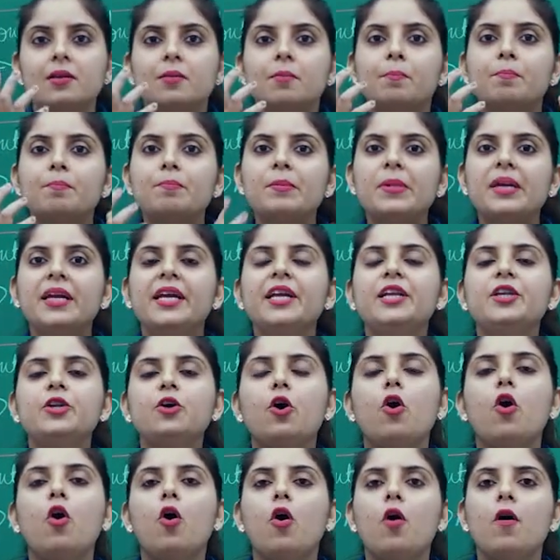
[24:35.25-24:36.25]
meet
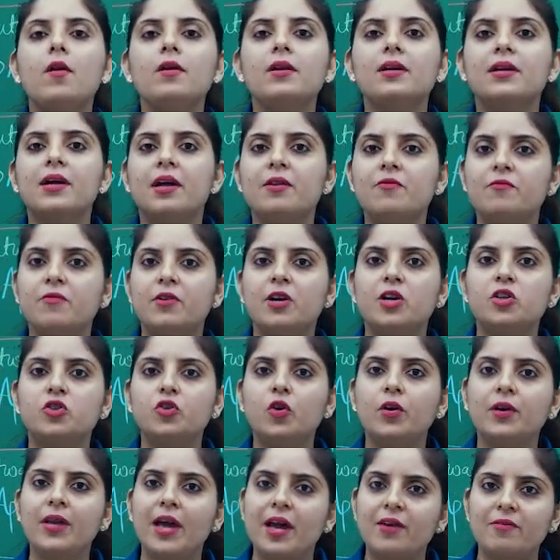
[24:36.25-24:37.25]
or converge
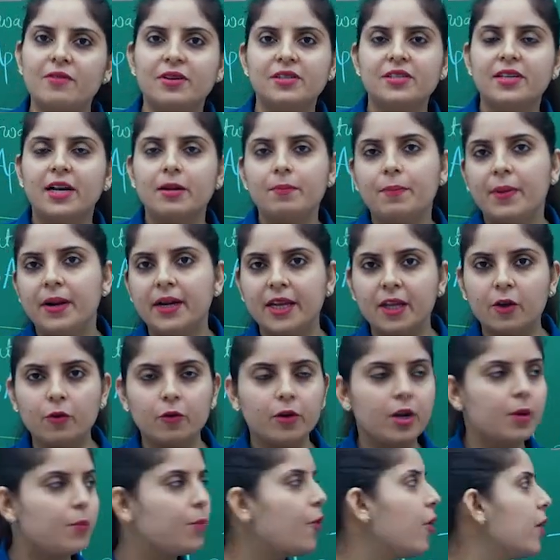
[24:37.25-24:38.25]
or diverge at
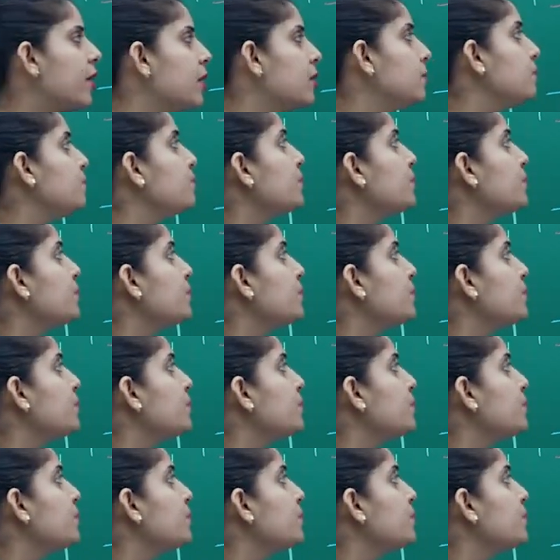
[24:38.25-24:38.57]
particular point.